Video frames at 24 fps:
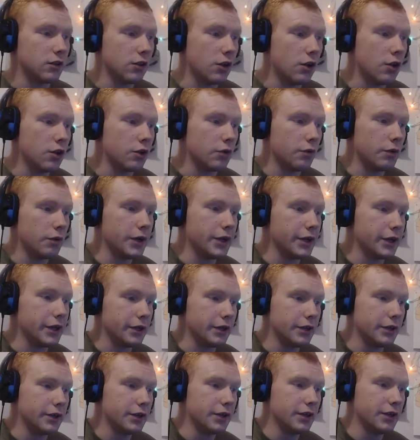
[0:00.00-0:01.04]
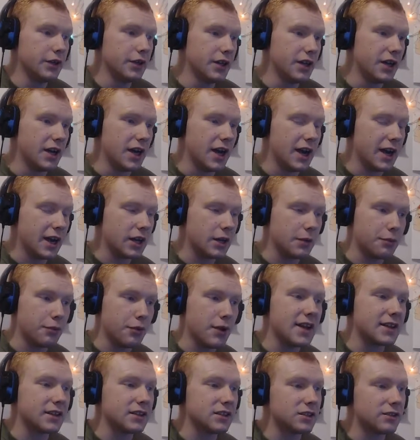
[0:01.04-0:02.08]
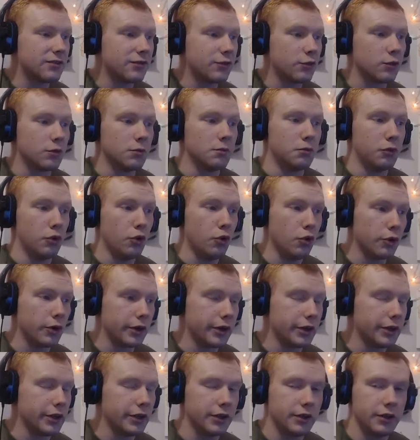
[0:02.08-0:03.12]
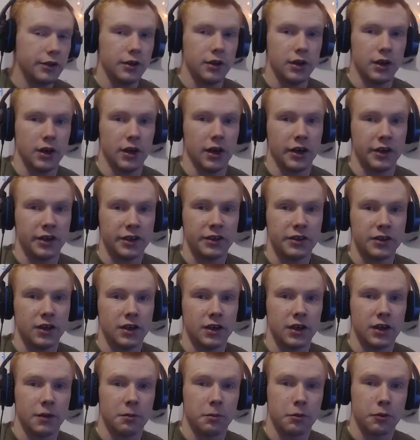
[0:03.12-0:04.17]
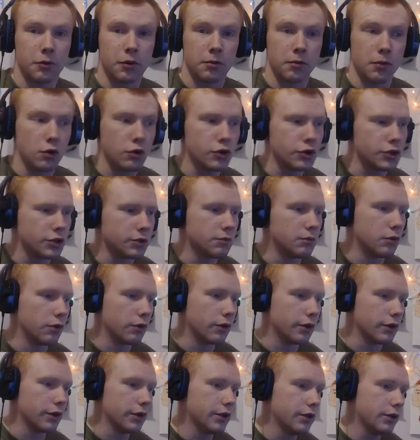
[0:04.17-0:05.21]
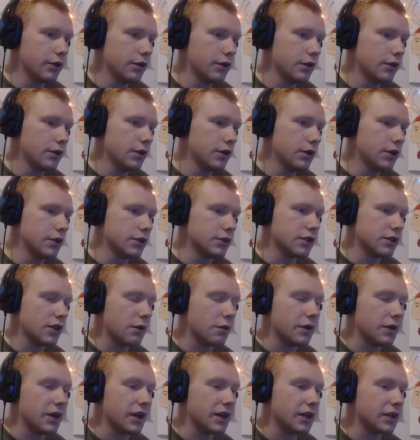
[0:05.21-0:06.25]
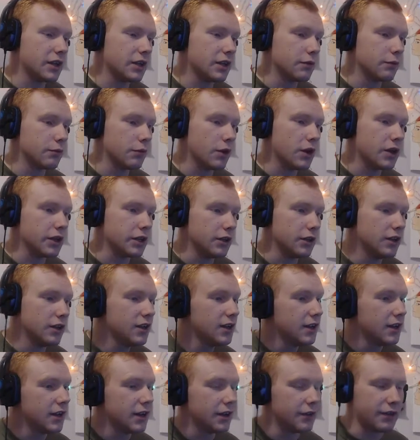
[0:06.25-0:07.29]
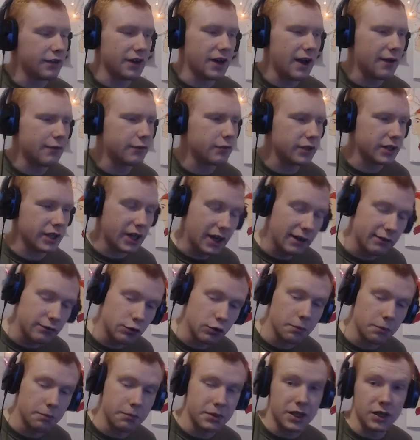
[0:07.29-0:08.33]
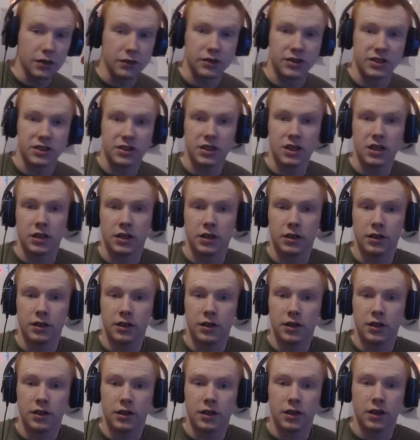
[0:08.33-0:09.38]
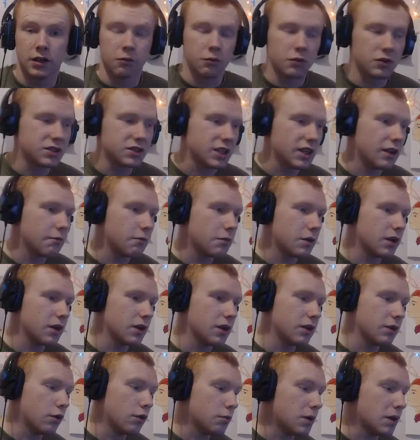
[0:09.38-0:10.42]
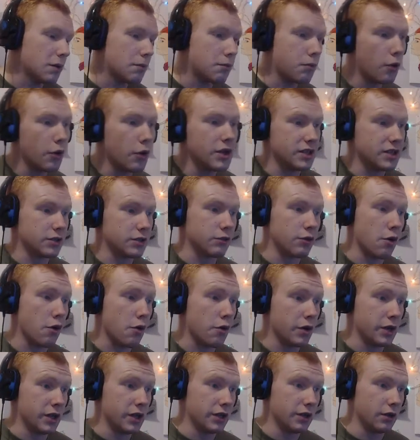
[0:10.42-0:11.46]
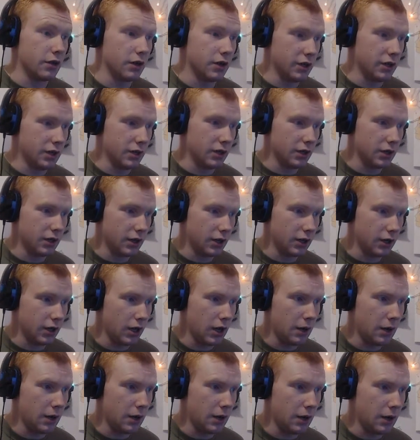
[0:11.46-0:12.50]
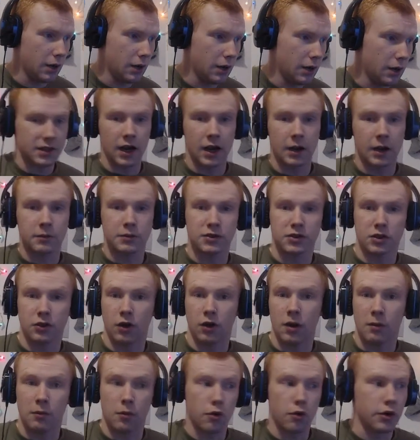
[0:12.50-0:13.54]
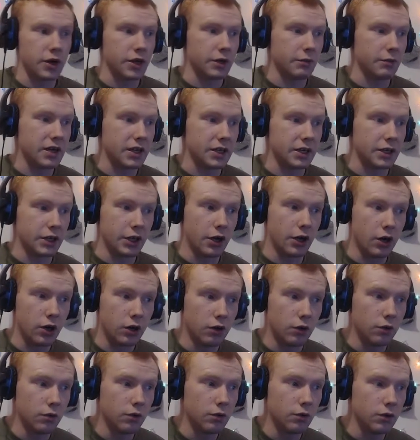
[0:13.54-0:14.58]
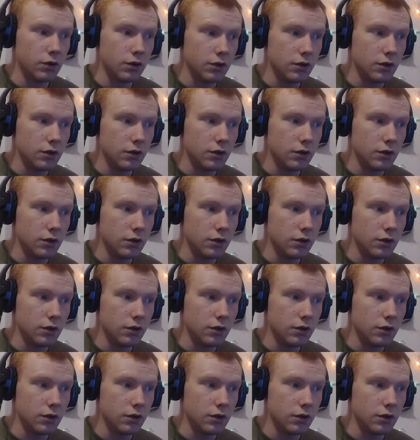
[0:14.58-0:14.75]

long way. I got to practice for a board, uh, a promotion board, so that way I can get ready. And then after that, I have to a BLC, and once I have and all my points are already uh, up ahead of time, so I'm already ready to go.